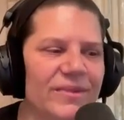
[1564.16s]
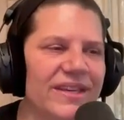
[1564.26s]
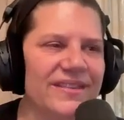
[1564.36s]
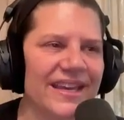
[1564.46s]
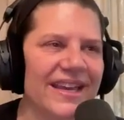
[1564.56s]
could
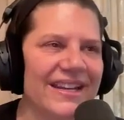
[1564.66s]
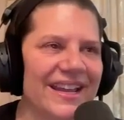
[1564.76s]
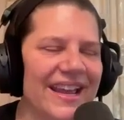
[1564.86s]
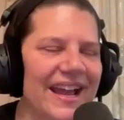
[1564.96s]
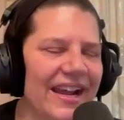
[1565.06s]
mean
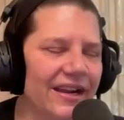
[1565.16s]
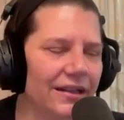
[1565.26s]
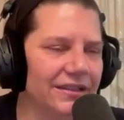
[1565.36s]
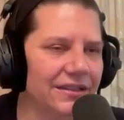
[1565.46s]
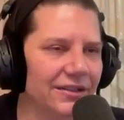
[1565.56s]
then I
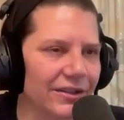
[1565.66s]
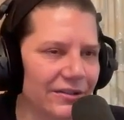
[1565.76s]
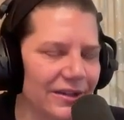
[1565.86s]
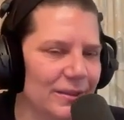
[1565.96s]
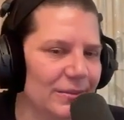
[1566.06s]
call it
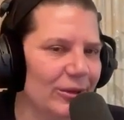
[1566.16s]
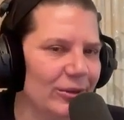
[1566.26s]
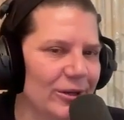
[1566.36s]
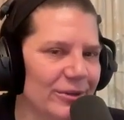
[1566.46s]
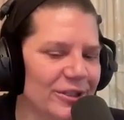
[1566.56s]
going around the
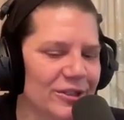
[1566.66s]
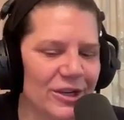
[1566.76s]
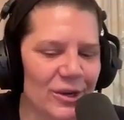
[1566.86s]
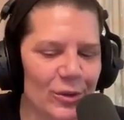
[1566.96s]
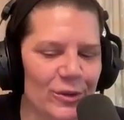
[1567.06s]
mulberry bush,
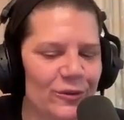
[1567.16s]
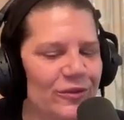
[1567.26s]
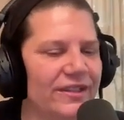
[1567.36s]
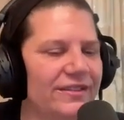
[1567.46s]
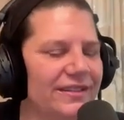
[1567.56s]
where you
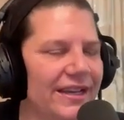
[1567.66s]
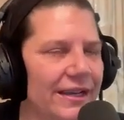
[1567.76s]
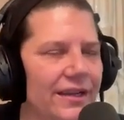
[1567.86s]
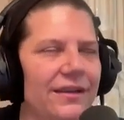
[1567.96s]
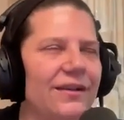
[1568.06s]
feel
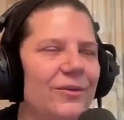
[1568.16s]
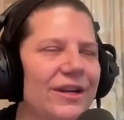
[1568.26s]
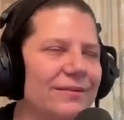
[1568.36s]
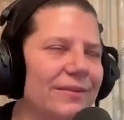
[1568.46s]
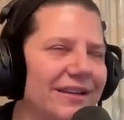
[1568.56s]
like,
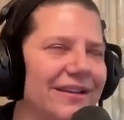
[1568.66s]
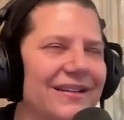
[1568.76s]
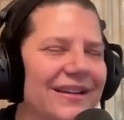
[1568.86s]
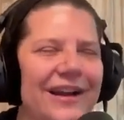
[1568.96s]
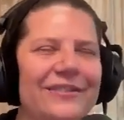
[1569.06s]
wait a
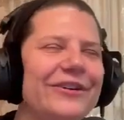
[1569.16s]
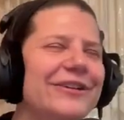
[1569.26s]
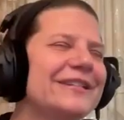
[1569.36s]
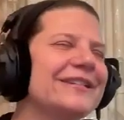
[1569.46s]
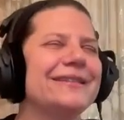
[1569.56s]
minute, I've
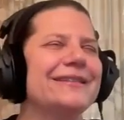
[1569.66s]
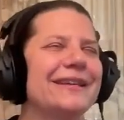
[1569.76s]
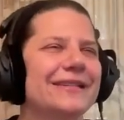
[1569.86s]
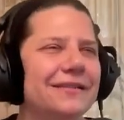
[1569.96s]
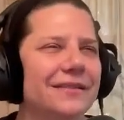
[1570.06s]
already done
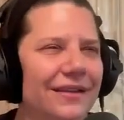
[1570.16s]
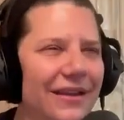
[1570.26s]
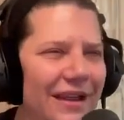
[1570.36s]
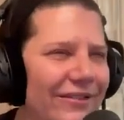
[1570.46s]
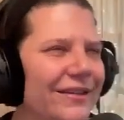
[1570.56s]
this.
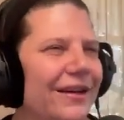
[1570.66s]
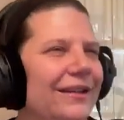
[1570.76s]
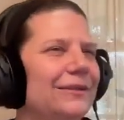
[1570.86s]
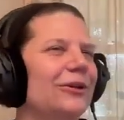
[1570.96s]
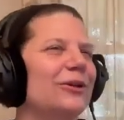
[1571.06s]
Have I
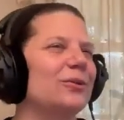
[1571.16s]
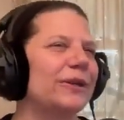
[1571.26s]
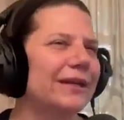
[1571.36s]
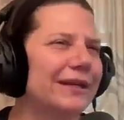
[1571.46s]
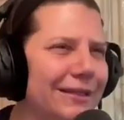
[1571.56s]
not learned
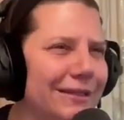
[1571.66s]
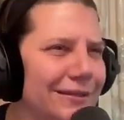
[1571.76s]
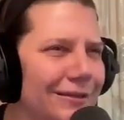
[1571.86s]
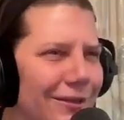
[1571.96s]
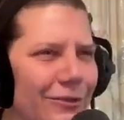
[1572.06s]
what I needed
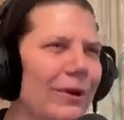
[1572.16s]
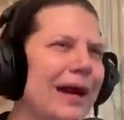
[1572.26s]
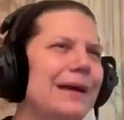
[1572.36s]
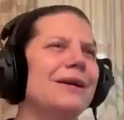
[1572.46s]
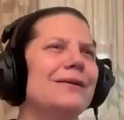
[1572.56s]
to learn?
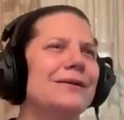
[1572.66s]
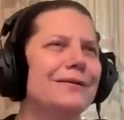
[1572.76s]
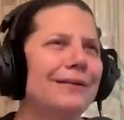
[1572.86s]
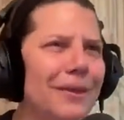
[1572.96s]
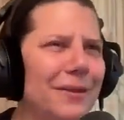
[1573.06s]
Why am I
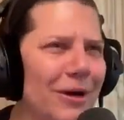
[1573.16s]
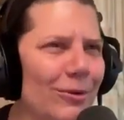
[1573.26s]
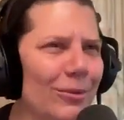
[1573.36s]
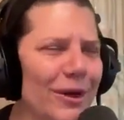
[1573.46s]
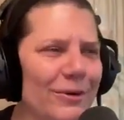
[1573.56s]
going around the
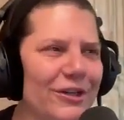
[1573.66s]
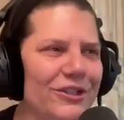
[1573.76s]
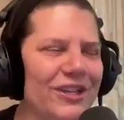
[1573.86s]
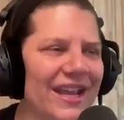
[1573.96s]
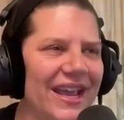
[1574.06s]
mulberry
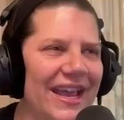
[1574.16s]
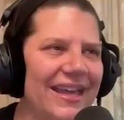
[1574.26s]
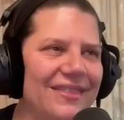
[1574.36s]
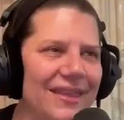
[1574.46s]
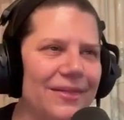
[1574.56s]
bush?
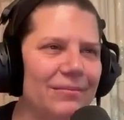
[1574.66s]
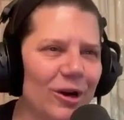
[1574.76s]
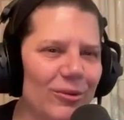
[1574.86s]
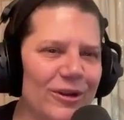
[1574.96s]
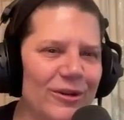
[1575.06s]
And then the
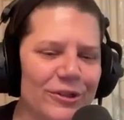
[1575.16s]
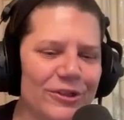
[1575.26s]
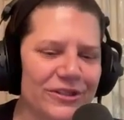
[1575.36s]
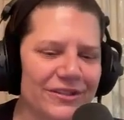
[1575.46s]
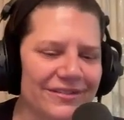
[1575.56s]
mulberry
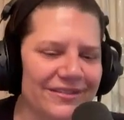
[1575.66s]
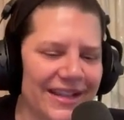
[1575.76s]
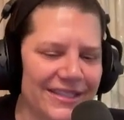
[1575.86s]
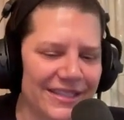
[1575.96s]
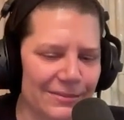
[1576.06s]
bush
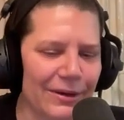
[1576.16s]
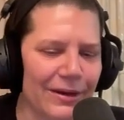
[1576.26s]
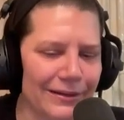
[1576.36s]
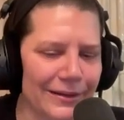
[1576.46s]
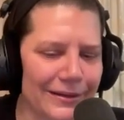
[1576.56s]
gets
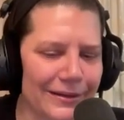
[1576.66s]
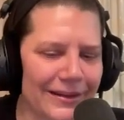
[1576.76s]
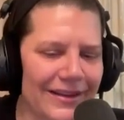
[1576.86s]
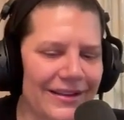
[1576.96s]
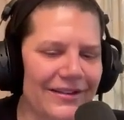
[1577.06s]
smaller,